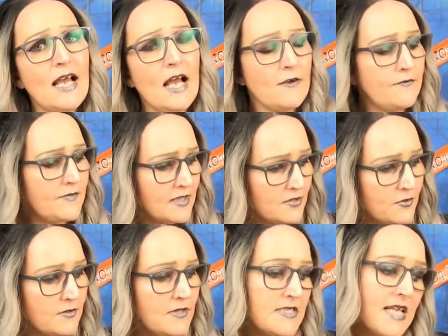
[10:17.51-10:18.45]
Have they
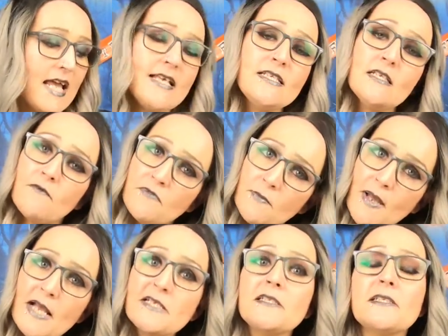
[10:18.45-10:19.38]
done the test? Have they
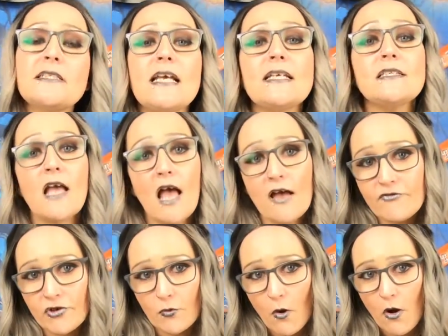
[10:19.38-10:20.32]
passed the test?
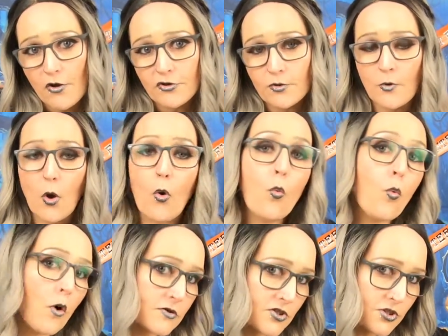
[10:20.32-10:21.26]
Have you worn them?
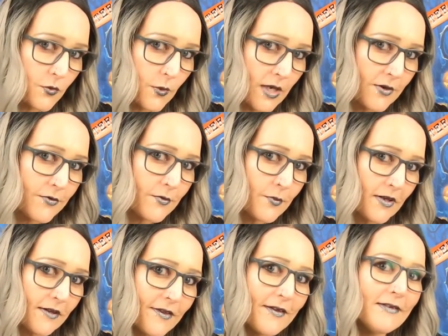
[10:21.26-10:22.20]
what did you wear them
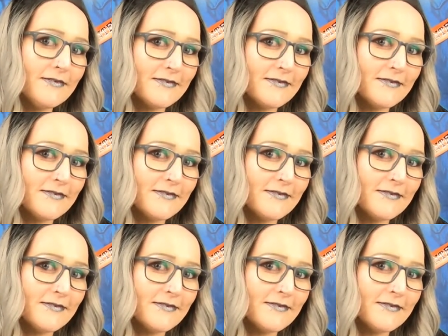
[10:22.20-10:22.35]
with?